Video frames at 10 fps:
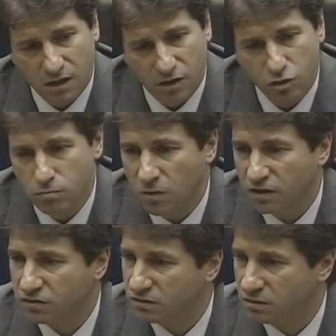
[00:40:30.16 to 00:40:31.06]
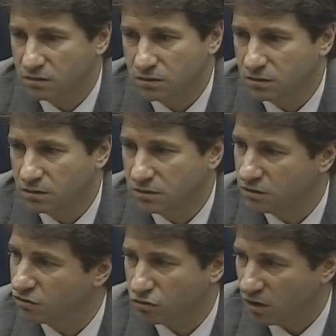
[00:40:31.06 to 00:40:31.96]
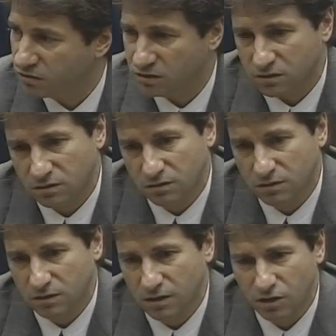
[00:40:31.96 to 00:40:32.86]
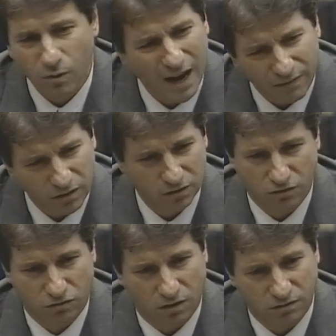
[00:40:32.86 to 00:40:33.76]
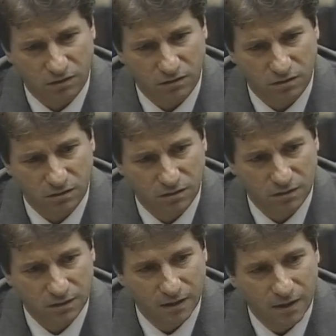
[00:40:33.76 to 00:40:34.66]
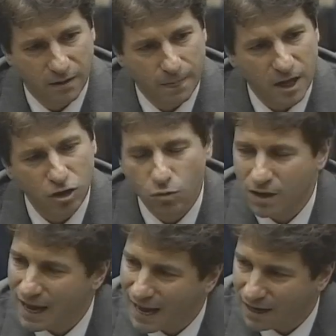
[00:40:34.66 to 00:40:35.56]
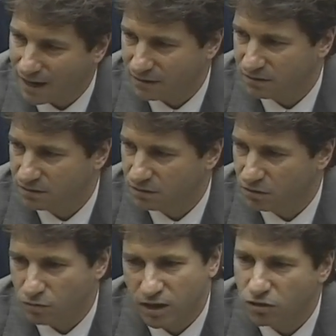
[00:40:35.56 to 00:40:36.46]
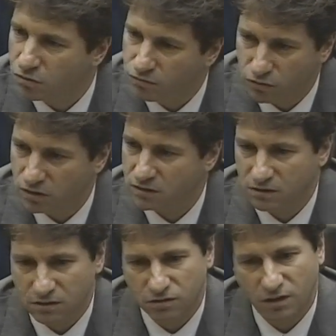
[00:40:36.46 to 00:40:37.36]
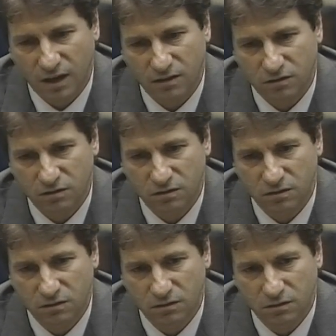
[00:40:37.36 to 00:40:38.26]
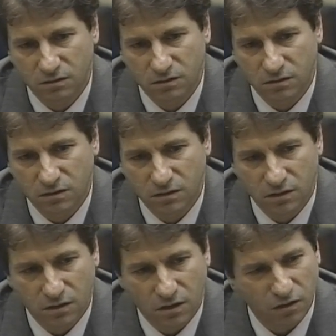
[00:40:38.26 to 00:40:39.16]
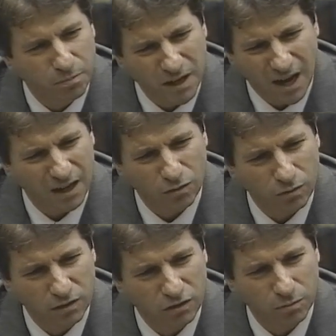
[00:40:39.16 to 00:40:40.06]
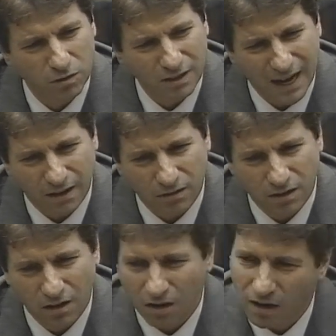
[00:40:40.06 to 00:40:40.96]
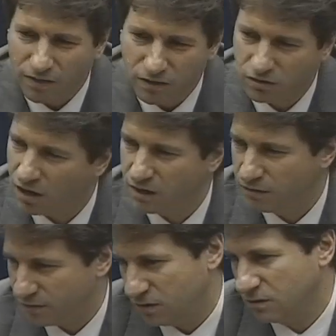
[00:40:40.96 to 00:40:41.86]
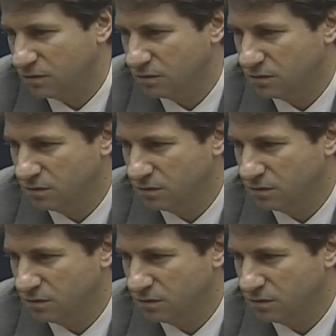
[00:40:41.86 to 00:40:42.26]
You must distrust it. You have to distrust it. You cannot render a verdict in this case of beyond a reasonable doubt on this kind of evidence.